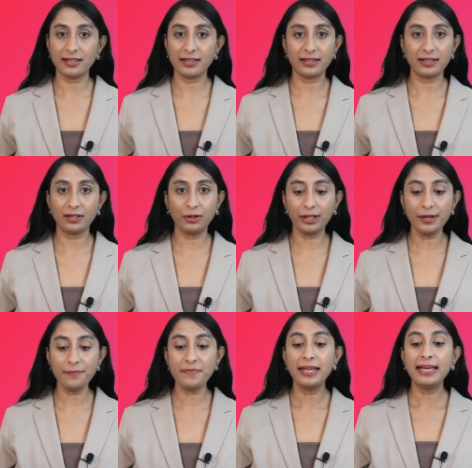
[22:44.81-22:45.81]
okay,
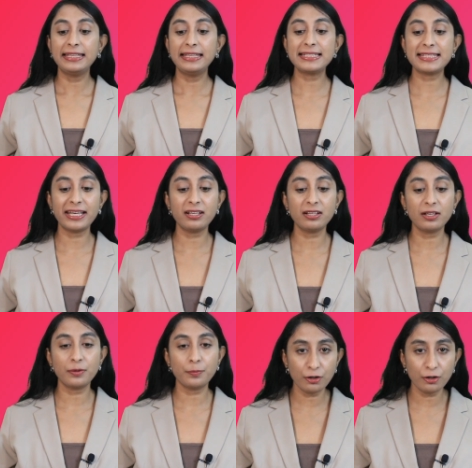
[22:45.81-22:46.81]
the sacred
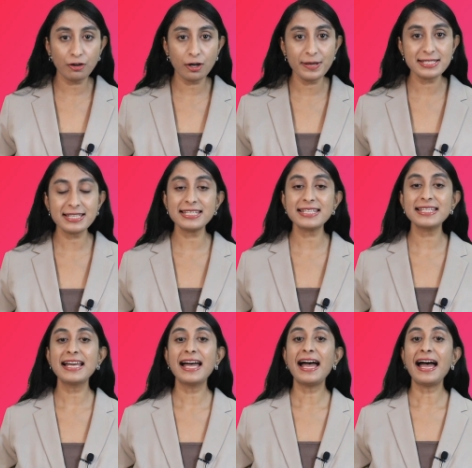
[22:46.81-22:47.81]
performances
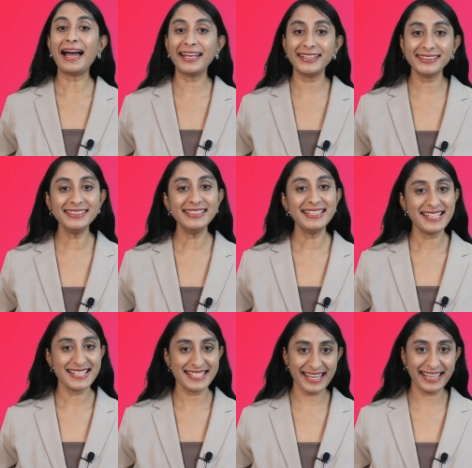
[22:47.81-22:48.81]
and the
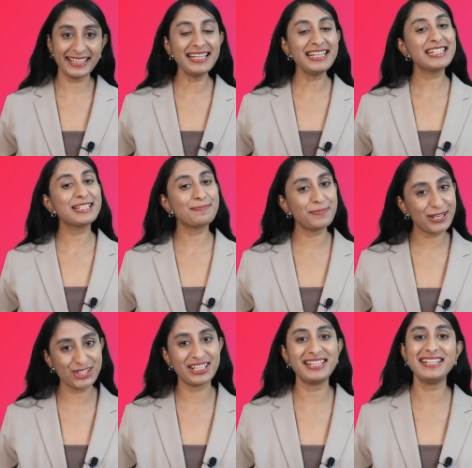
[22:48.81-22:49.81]
sacred
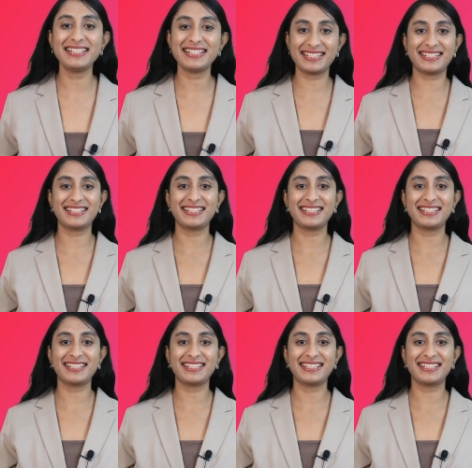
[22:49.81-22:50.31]
specialists.